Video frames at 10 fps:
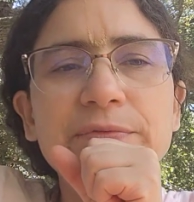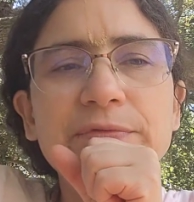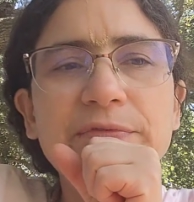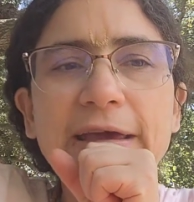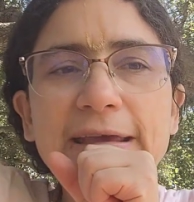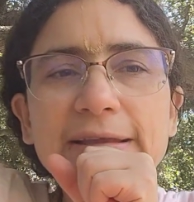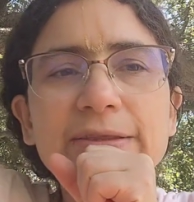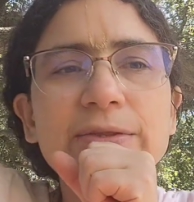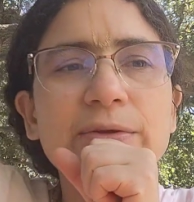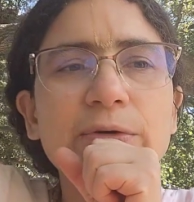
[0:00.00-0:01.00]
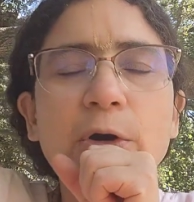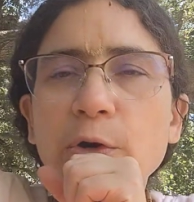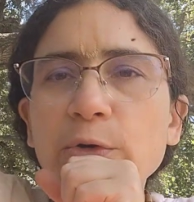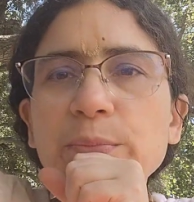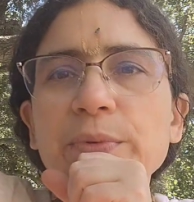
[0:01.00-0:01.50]
faith,
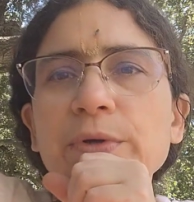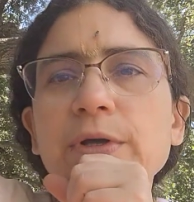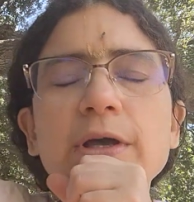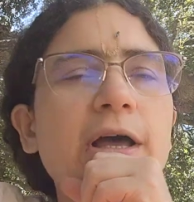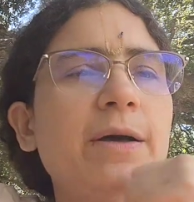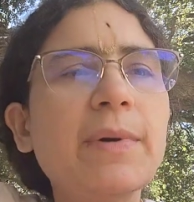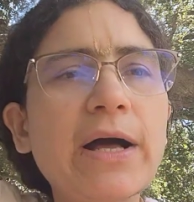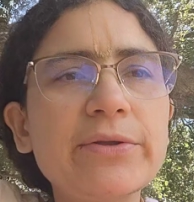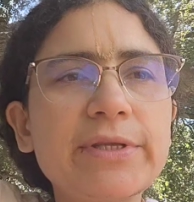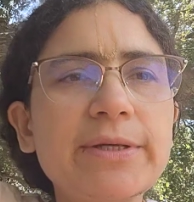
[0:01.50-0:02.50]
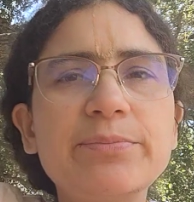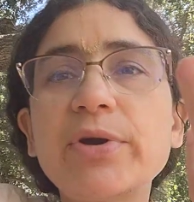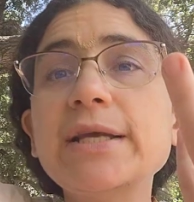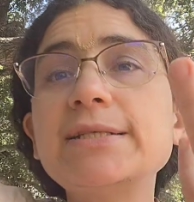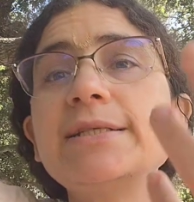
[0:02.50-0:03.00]
hope about the
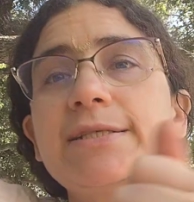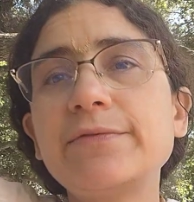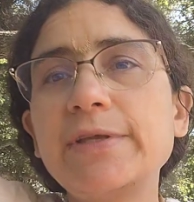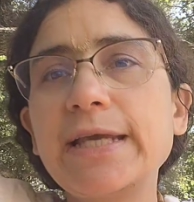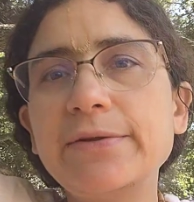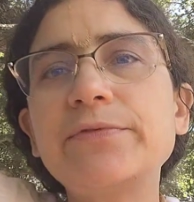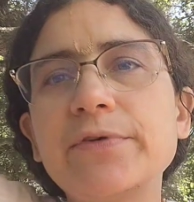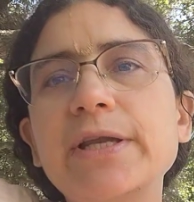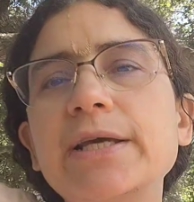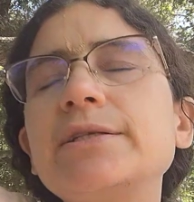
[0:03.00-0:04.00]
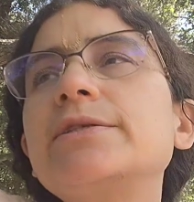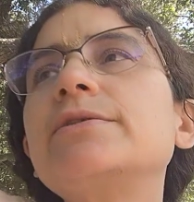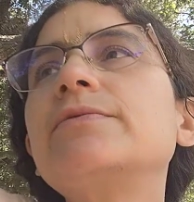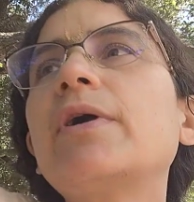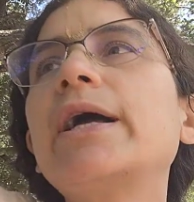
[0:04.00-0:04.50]
presence of the infinite,
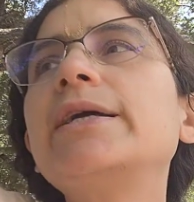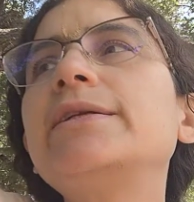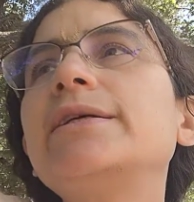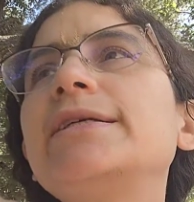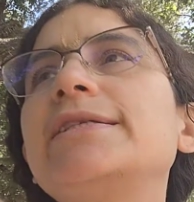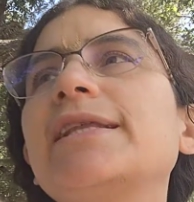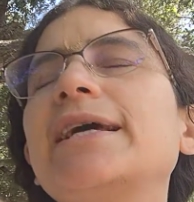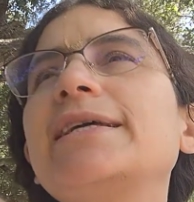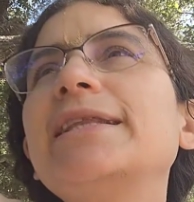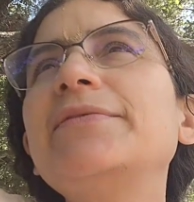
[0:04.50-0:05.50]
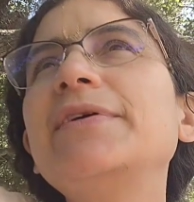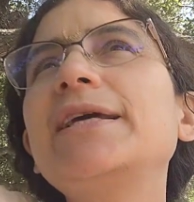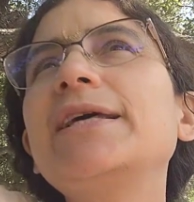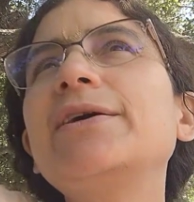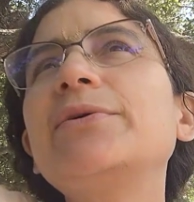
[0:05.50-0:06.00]
right? It's like
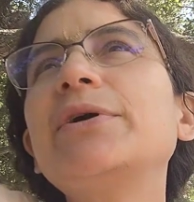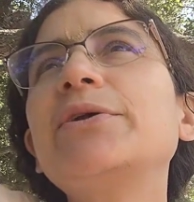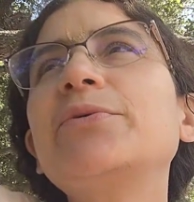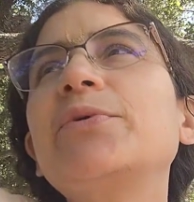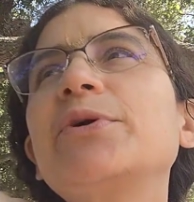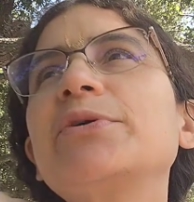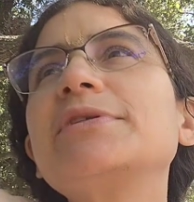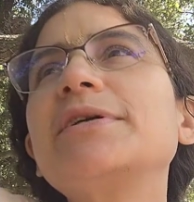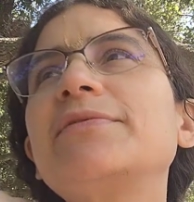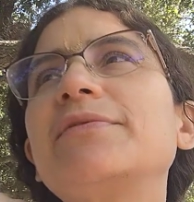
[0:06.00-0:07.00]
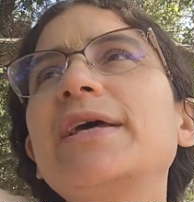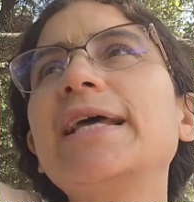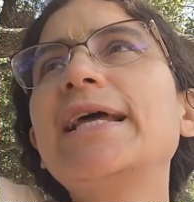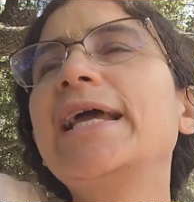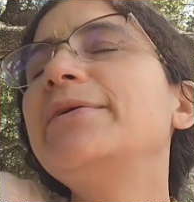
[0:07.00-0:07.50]
living in a, in a world of
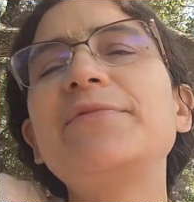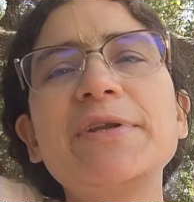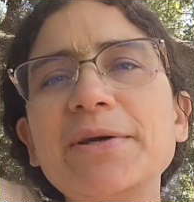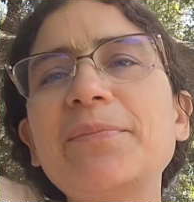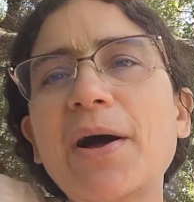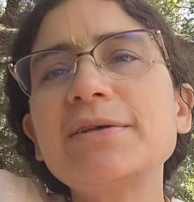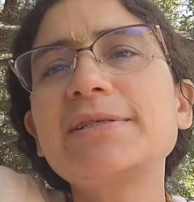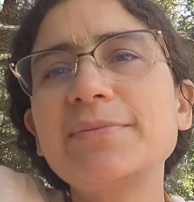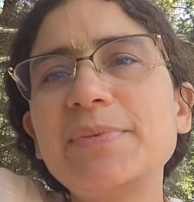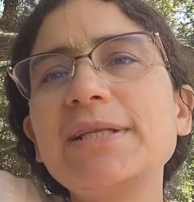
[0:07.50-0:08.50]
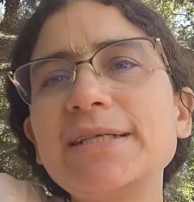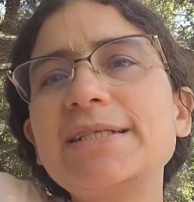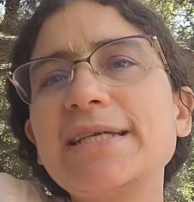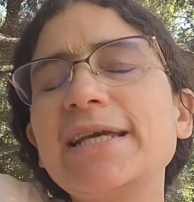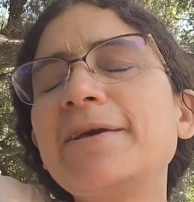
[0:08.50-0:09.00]
infinite
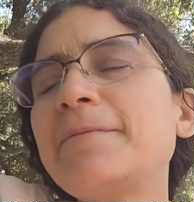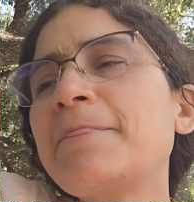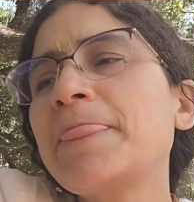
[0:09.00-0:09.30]
possibility.